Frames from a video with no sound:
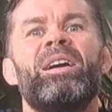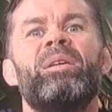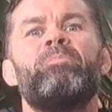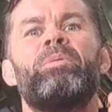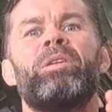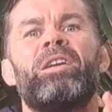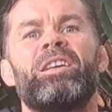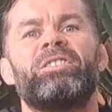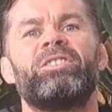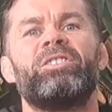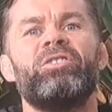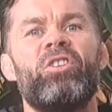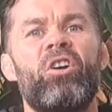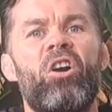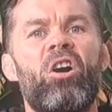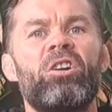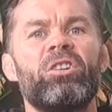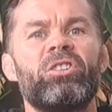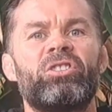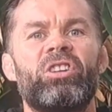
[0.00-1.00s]
But it's
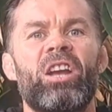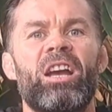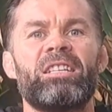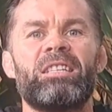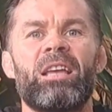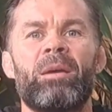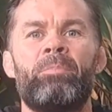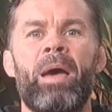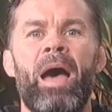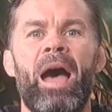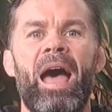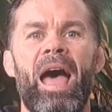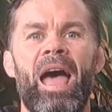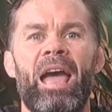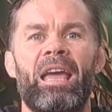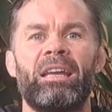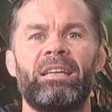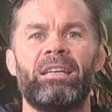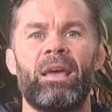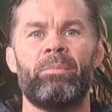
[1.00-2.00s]
not just about
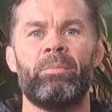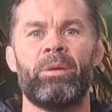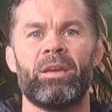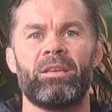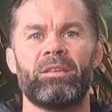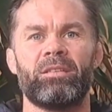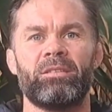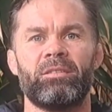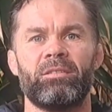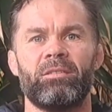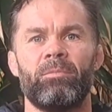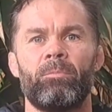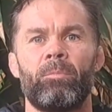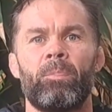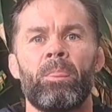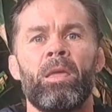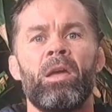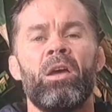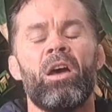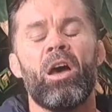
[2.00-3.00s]
academics.
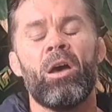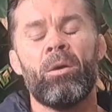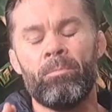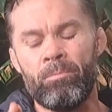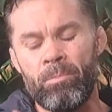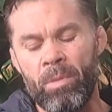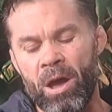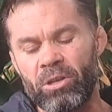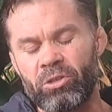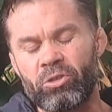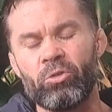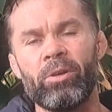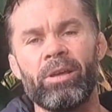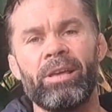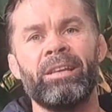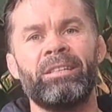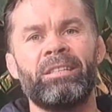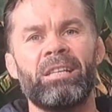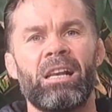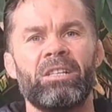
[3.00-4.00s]
Emotional
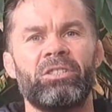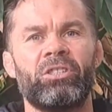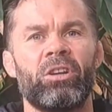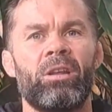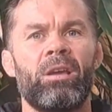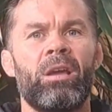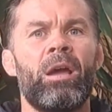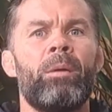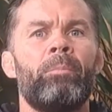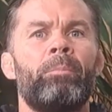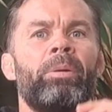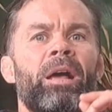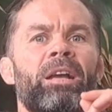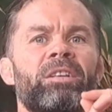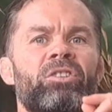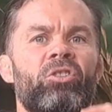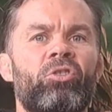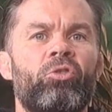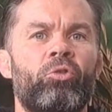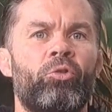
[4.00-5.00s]
intelligence plays
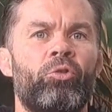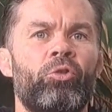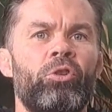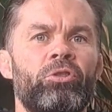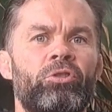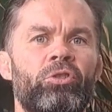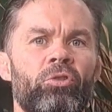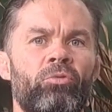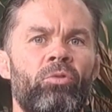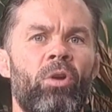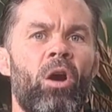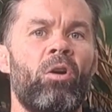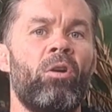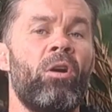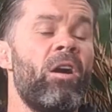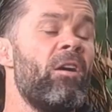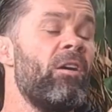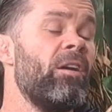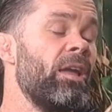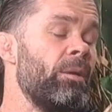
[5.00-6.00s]
a crucial role
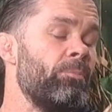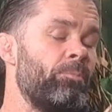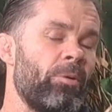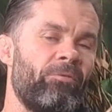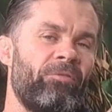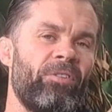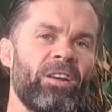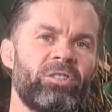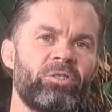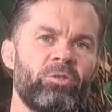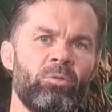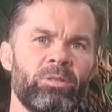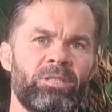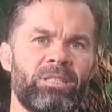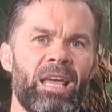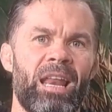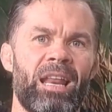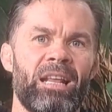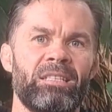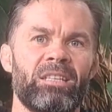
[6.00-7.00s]
in professional
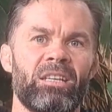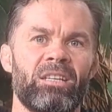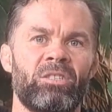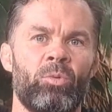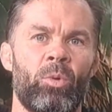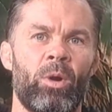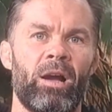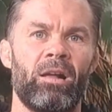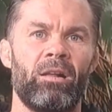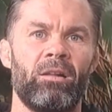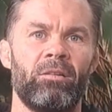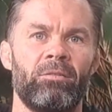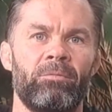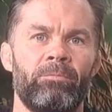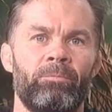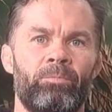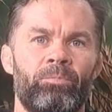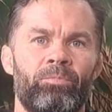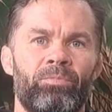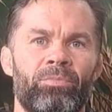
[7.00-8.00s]
settings as well.
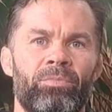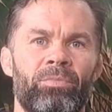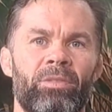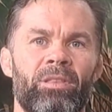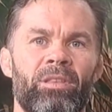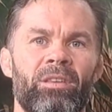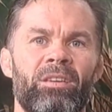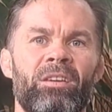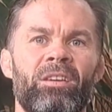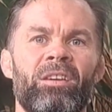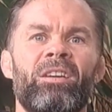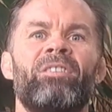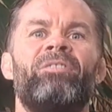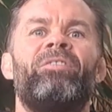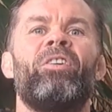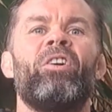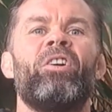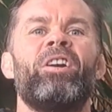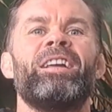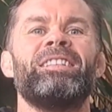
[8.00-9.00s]

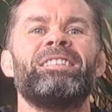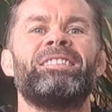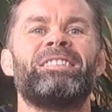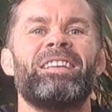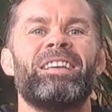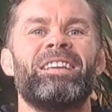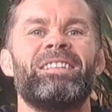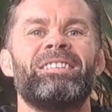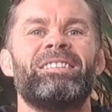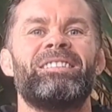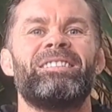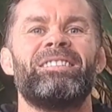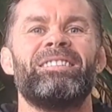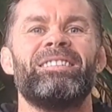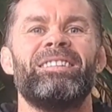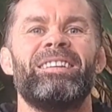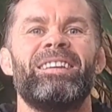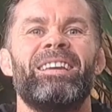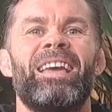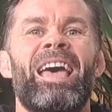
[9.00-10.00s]
For instance,
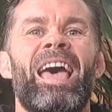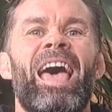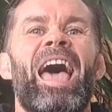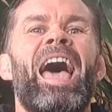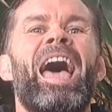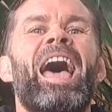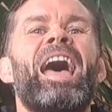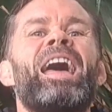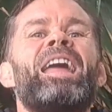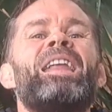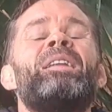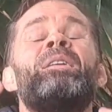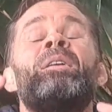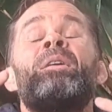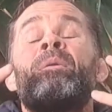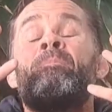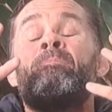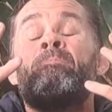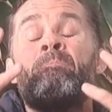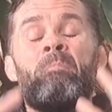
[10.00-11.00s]
and
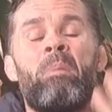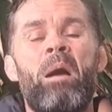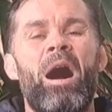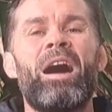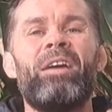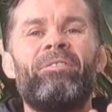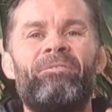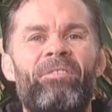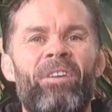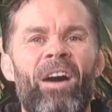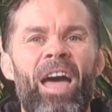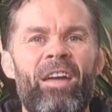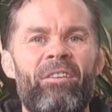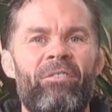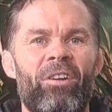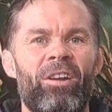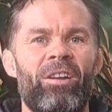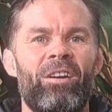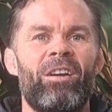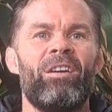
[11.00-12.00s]
my
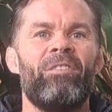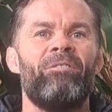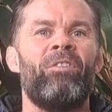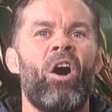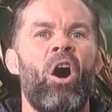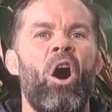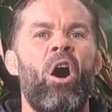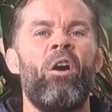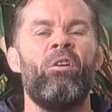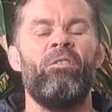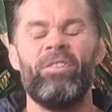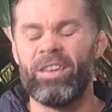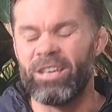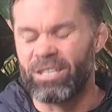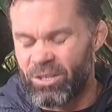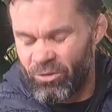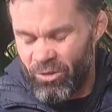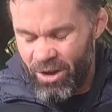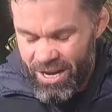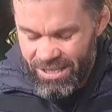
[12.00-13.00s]
favorite for
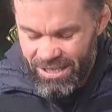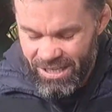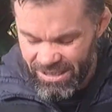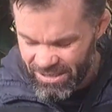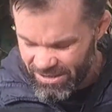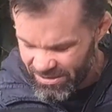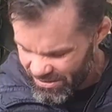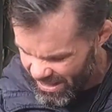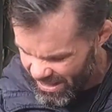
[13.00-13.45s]
obvious reasons,